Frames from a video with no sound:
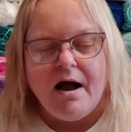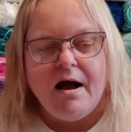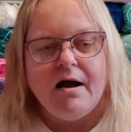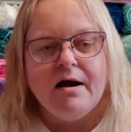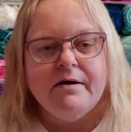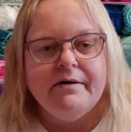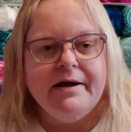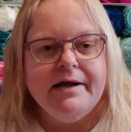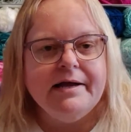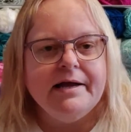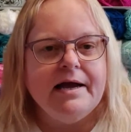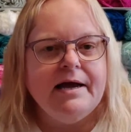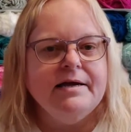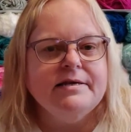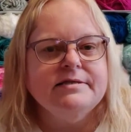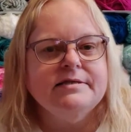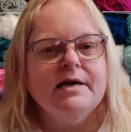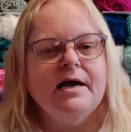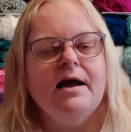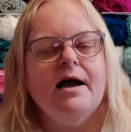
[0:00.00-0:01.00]
All right,
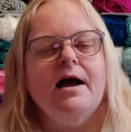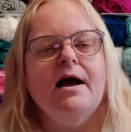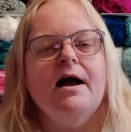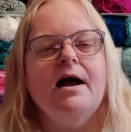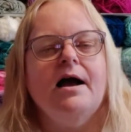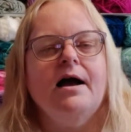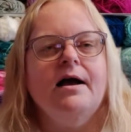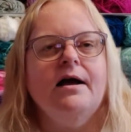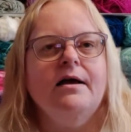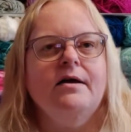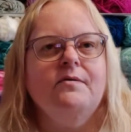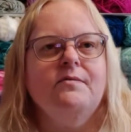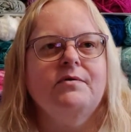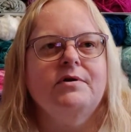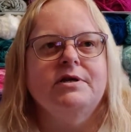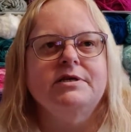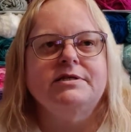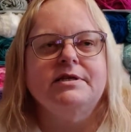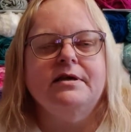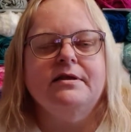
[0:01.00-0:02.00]
guys, I
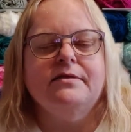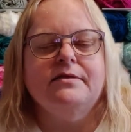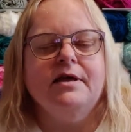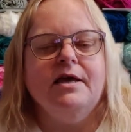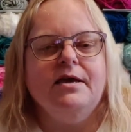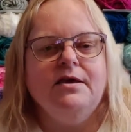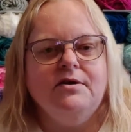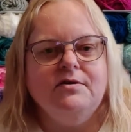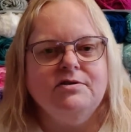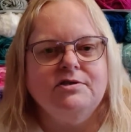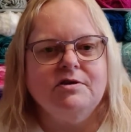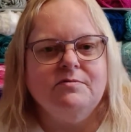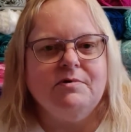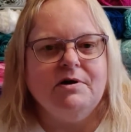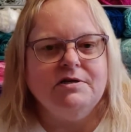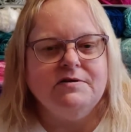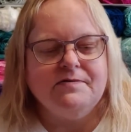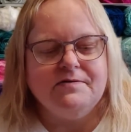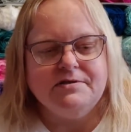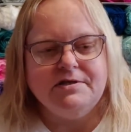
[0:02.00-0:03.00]
want to say thank you so
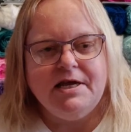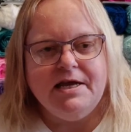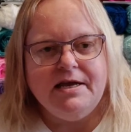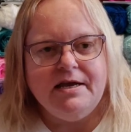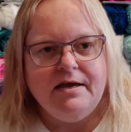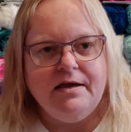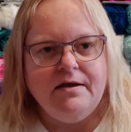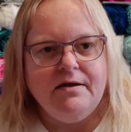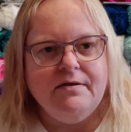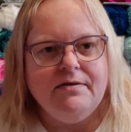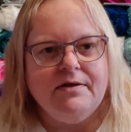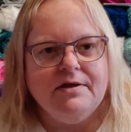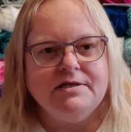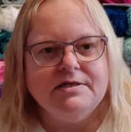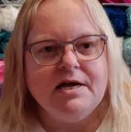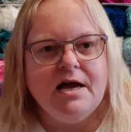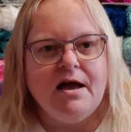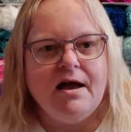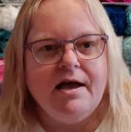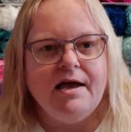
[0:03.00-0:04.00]
much for taking the
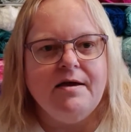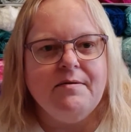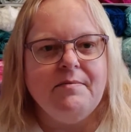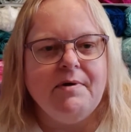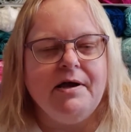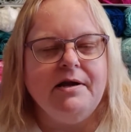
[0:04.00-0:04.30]
time.